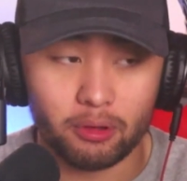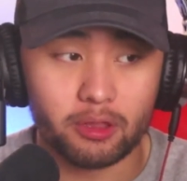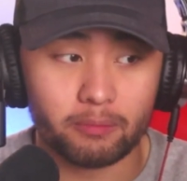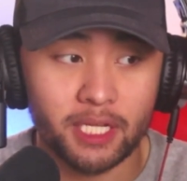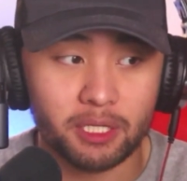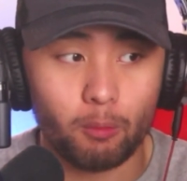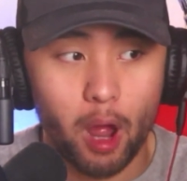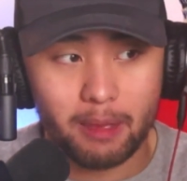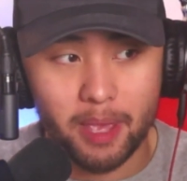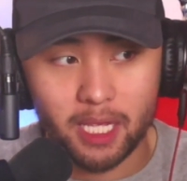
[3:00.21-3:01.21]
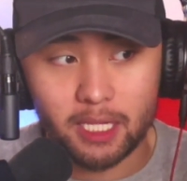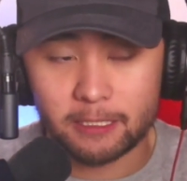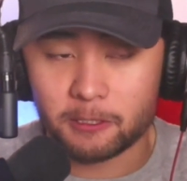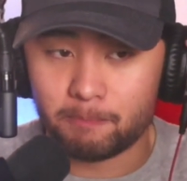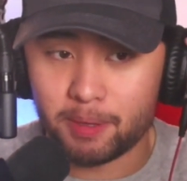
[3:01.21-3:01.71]
the reason why I'm making
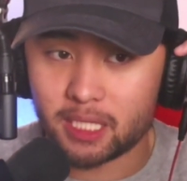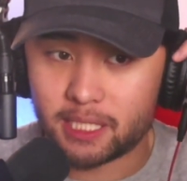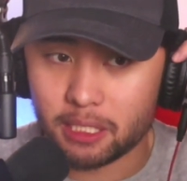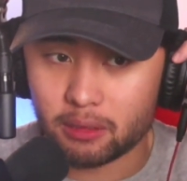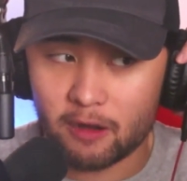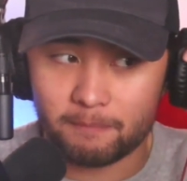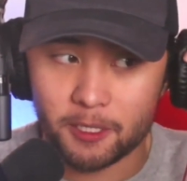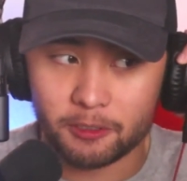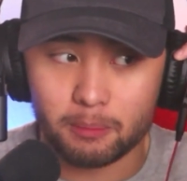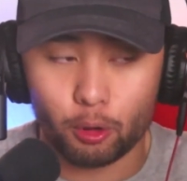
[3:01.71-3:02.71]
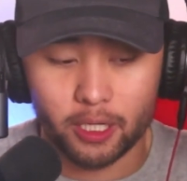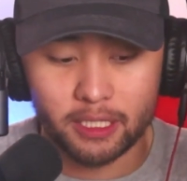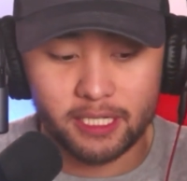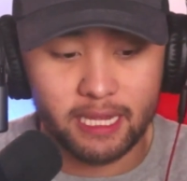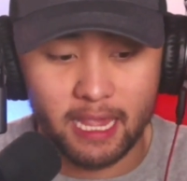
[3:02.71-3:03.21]
such a big deal out of Piers
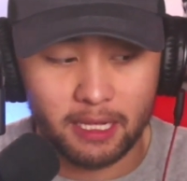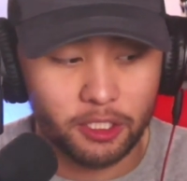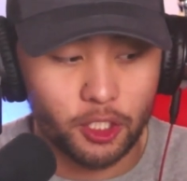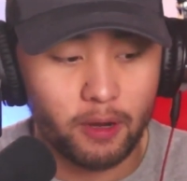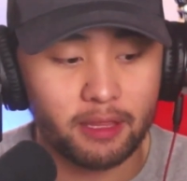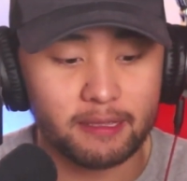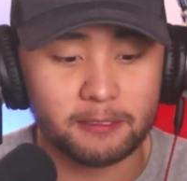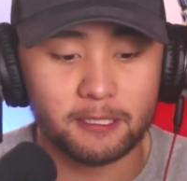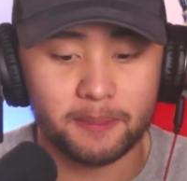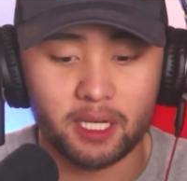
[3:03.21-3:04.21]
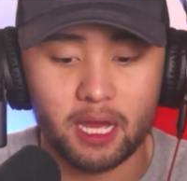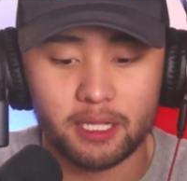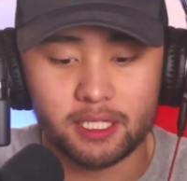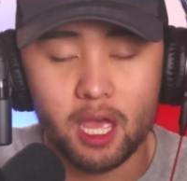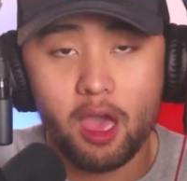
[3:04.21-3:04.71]
Morgan saying and doing this is
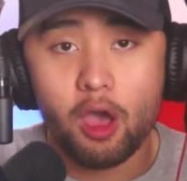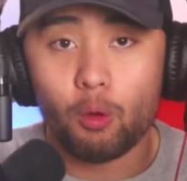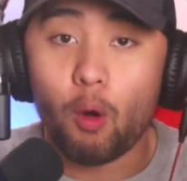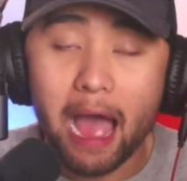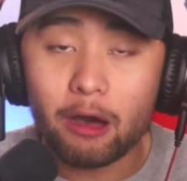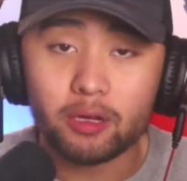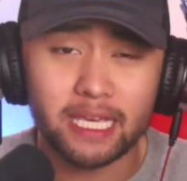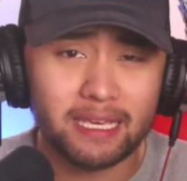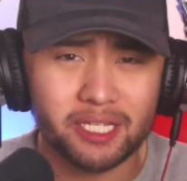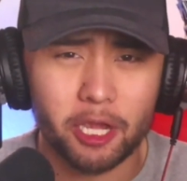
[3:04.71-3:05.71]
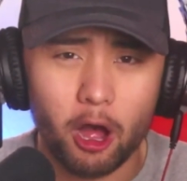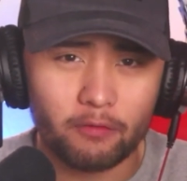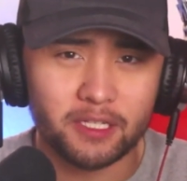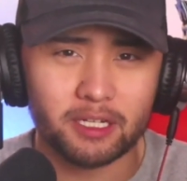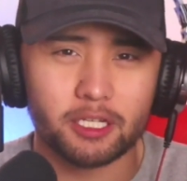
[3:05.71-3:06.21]
because while he is
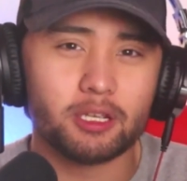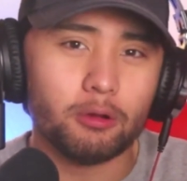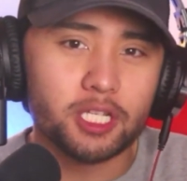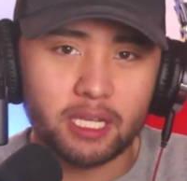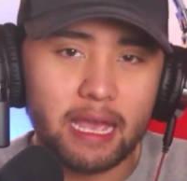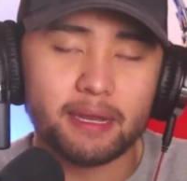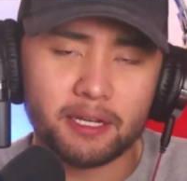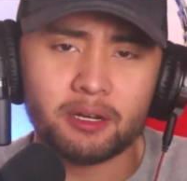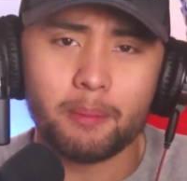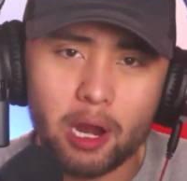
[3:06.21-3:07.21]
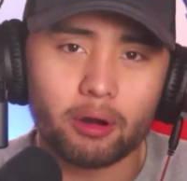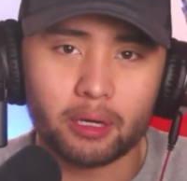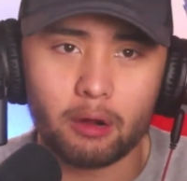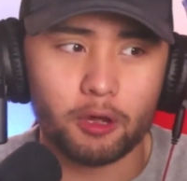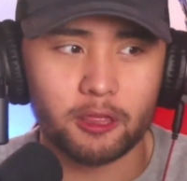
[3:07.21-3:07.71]
often associated in
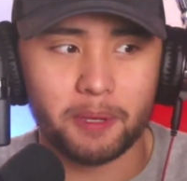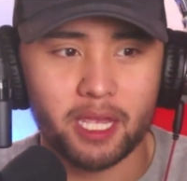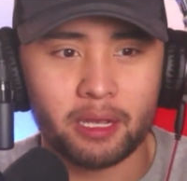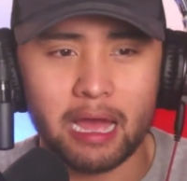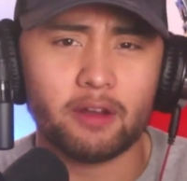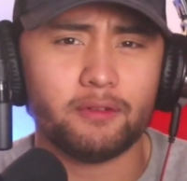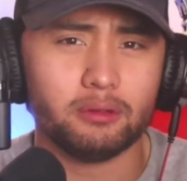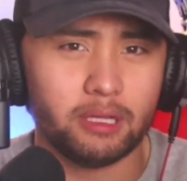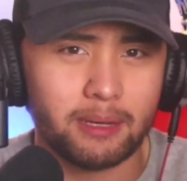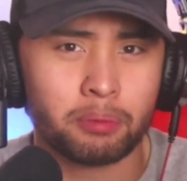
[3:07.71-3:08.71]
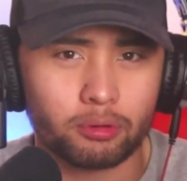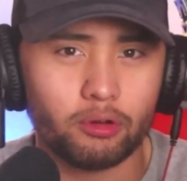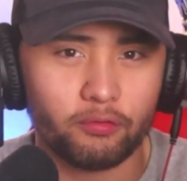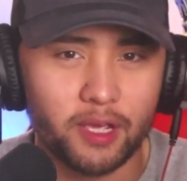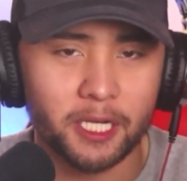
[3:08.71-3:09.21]
America with being kind of a
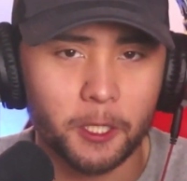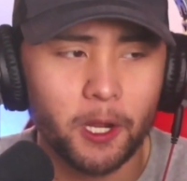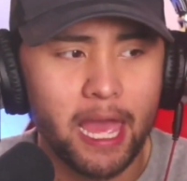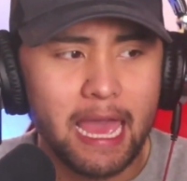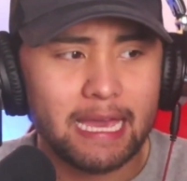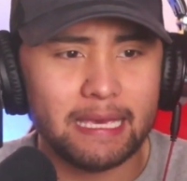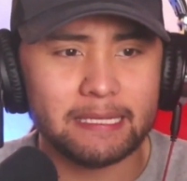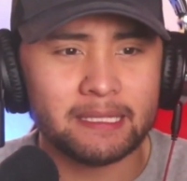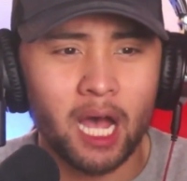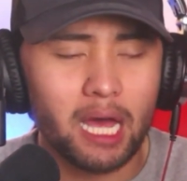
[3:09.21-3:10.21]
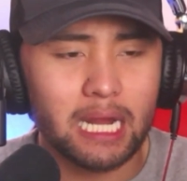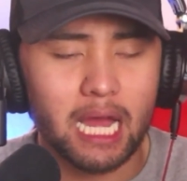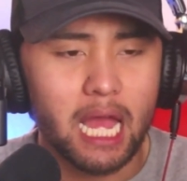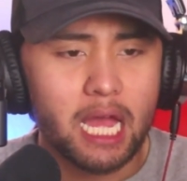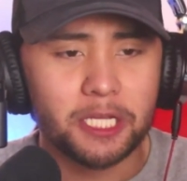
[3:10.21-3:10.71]
liberal figure, he's not
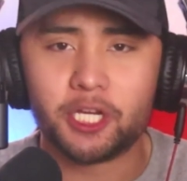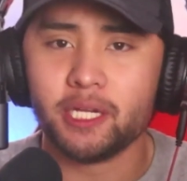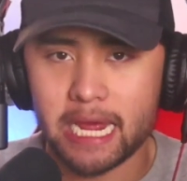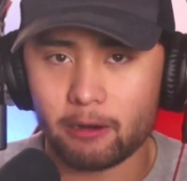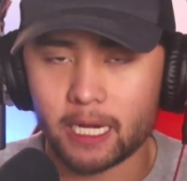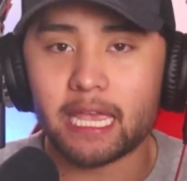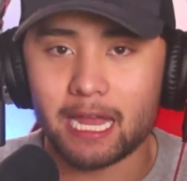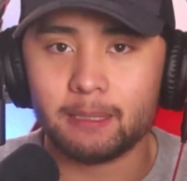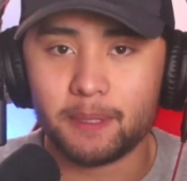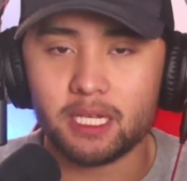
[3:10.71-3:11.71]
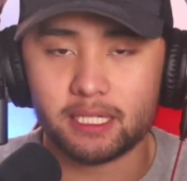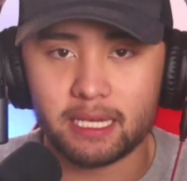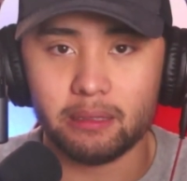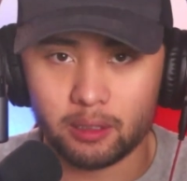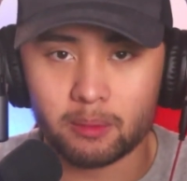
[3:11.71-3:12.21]
a generic
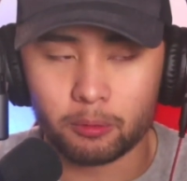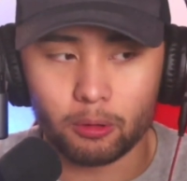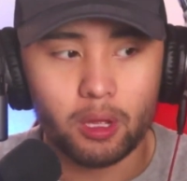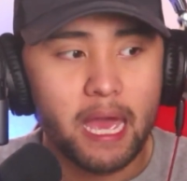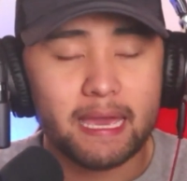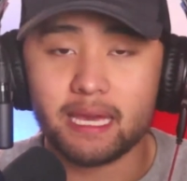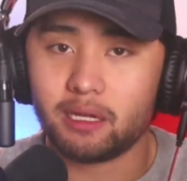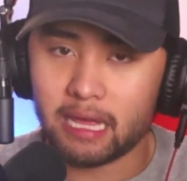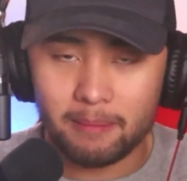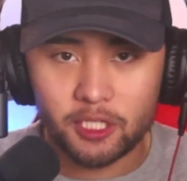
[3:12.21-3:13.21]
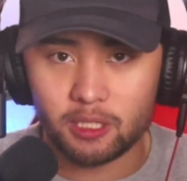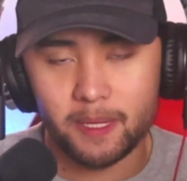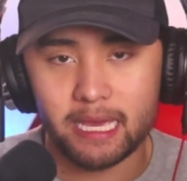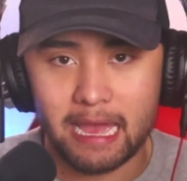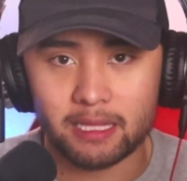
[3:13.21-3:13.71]
NPC liberal. He claims to
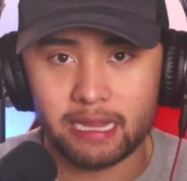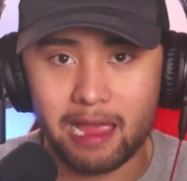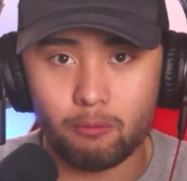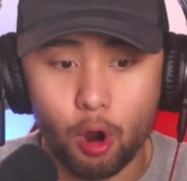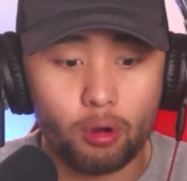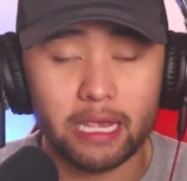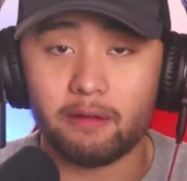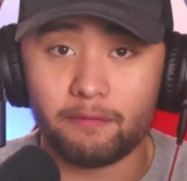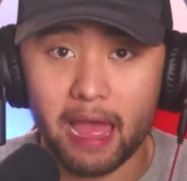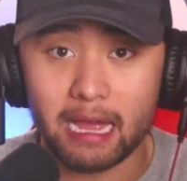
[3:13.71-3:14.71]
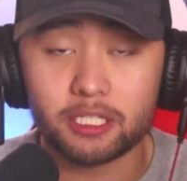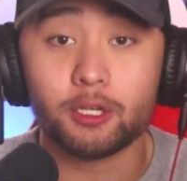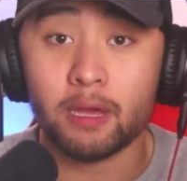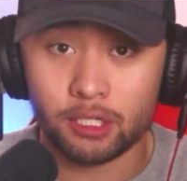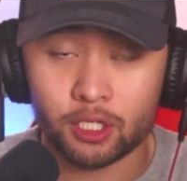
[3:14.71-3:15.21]
be anti-woke. In fact,
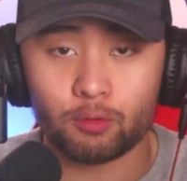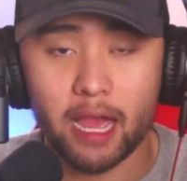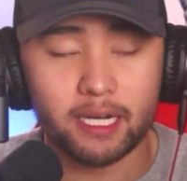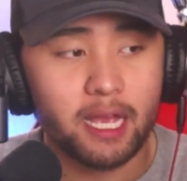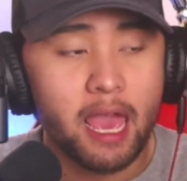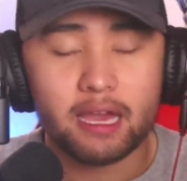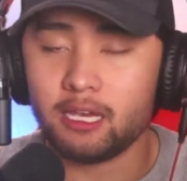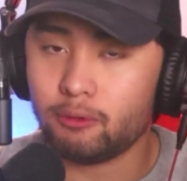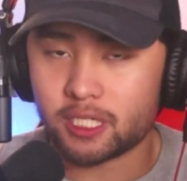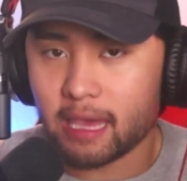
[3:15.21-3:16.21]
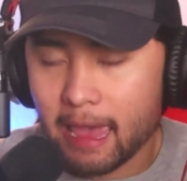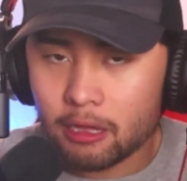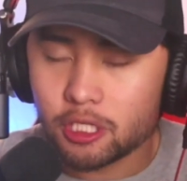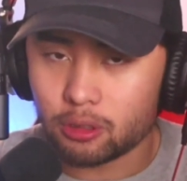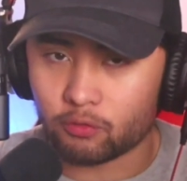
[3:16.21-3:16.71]
to his credit, he was
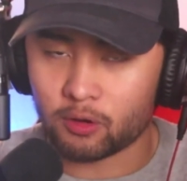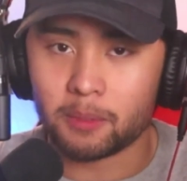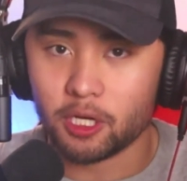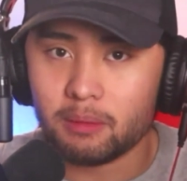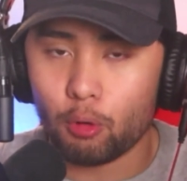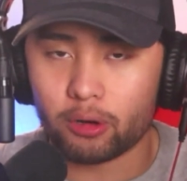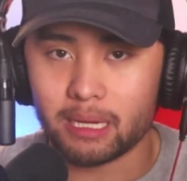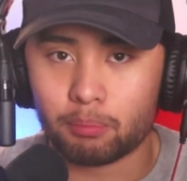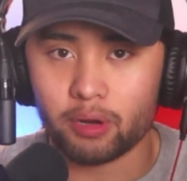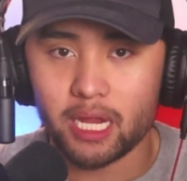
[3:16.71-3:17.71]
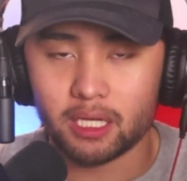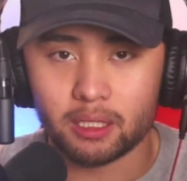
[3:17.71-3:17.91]
canceled from Good Morning Britain